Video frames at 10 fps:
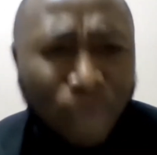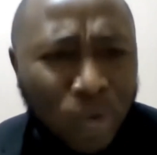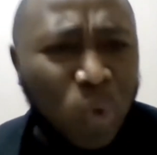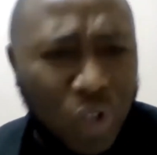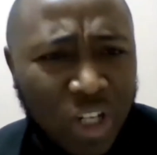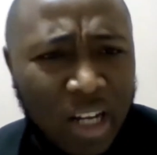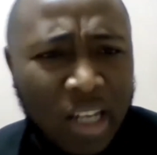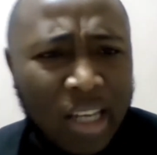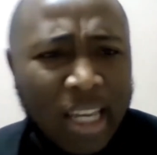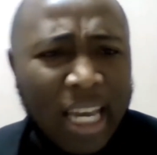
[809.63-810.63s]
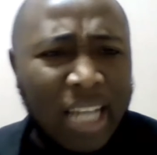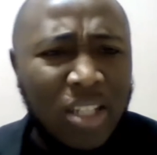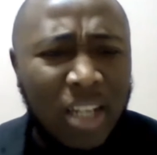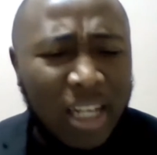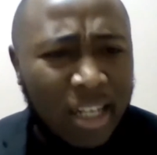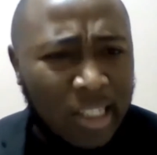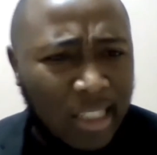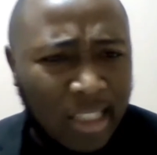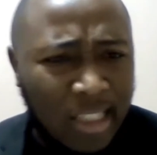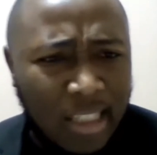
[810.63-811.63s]
future is looking
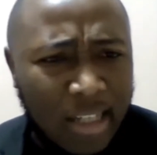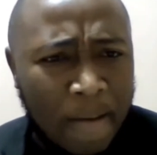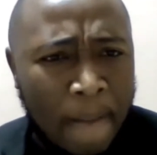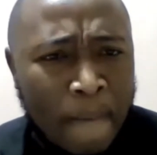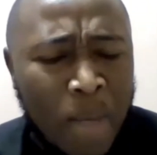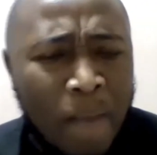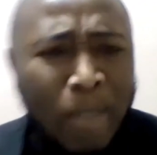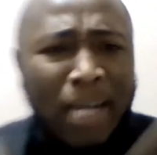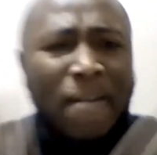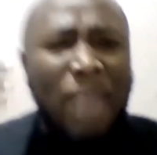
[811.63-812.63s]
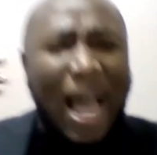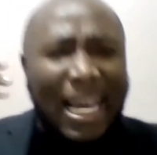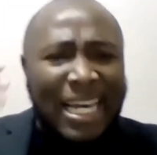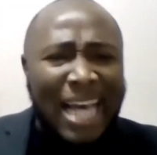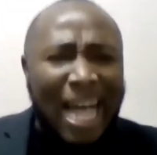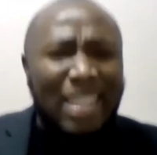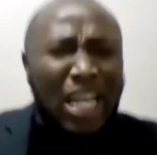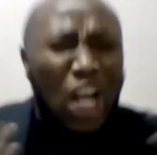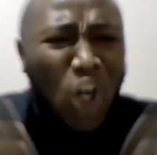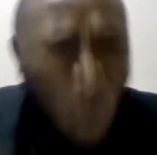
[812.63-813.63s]
uncertain. But I can't
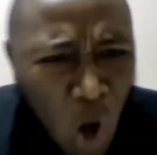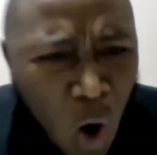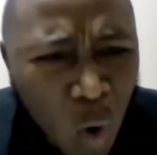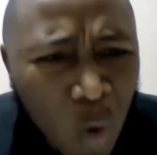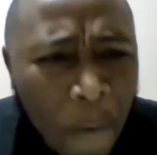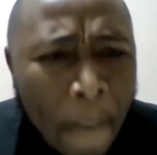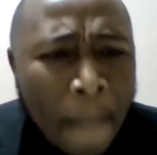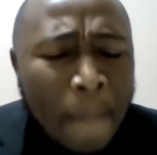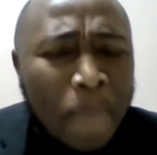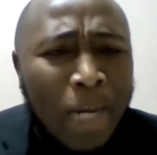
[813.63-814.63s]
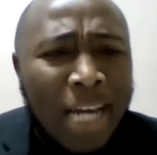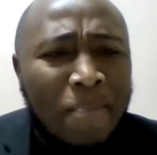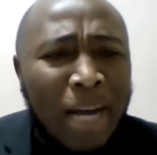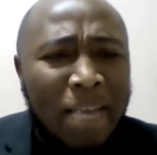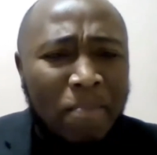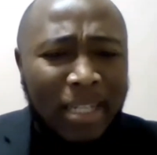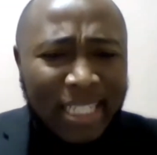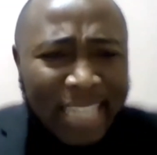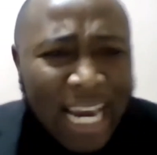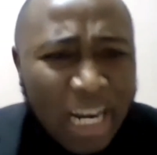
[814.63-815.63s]
allow my, my, my
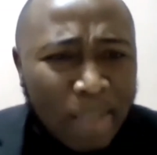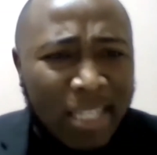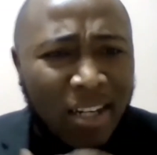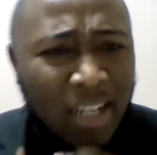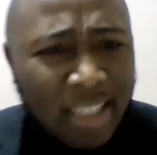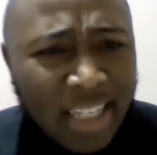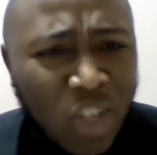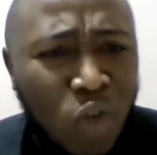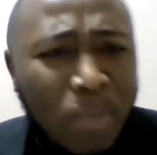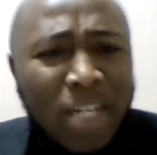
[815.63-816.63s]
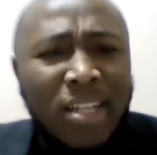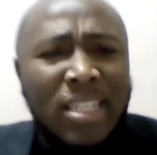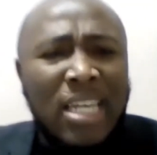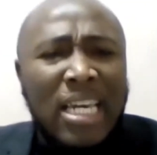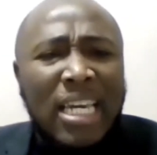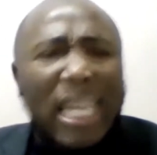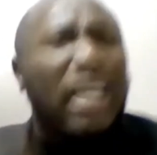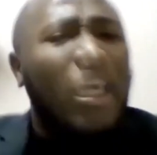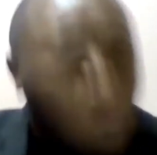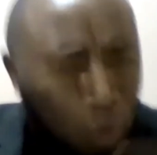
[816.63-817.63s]
this enemy to continue, because he
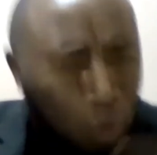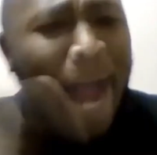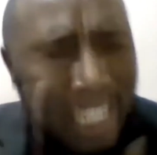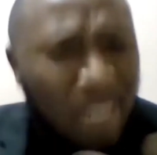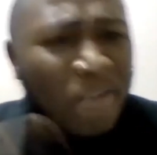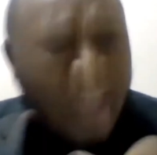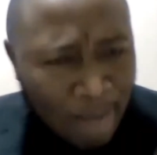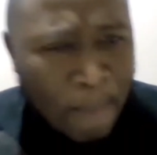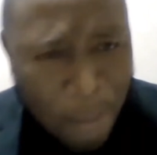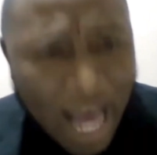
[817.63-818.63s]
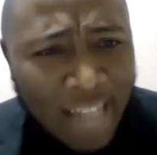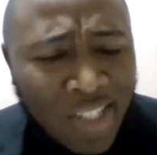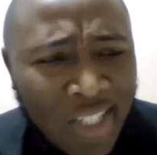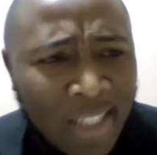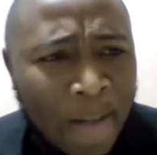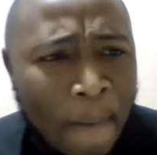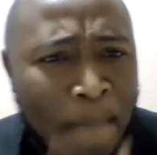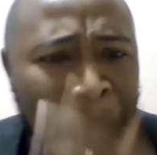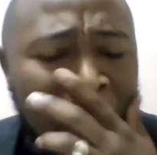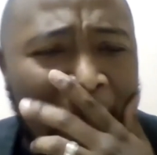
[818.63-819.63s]
keeps reminding me of my past.
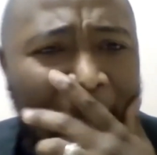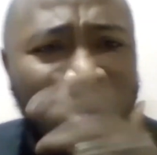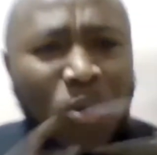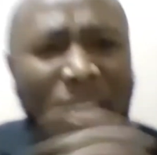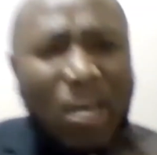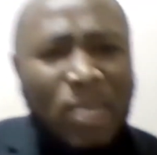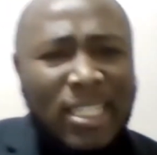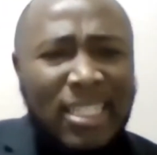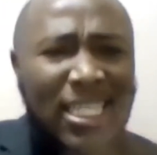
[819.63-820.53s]
And so here it is,